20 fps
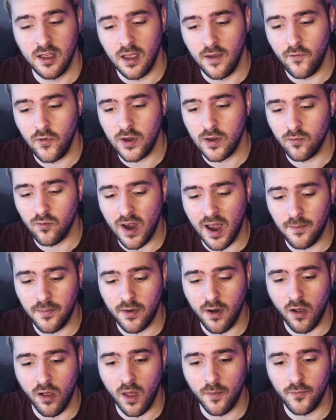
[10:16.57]
If we could wrap it
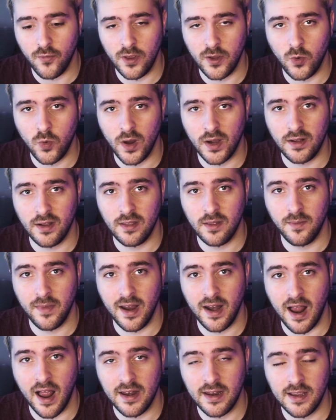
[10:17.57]
all up really quickly, the
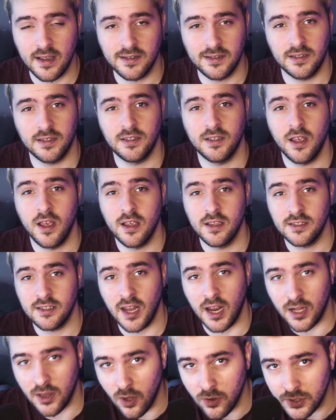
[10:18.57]
main ideas is
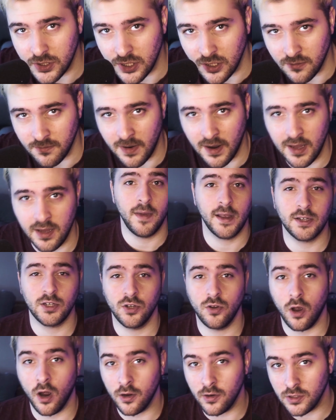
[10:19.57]
stay close to your mic, make sure
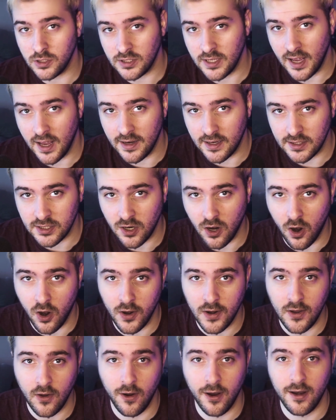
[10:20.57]
you understand its
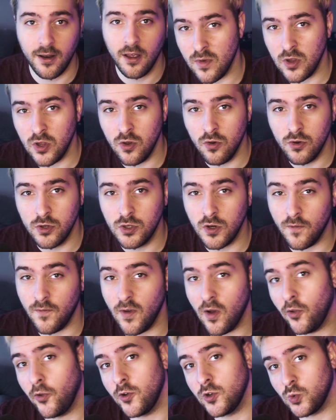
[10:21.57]
cardioid, use your
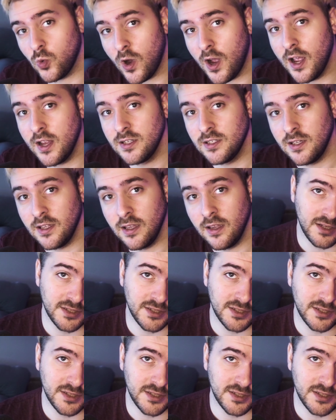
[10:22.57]
filters wisely.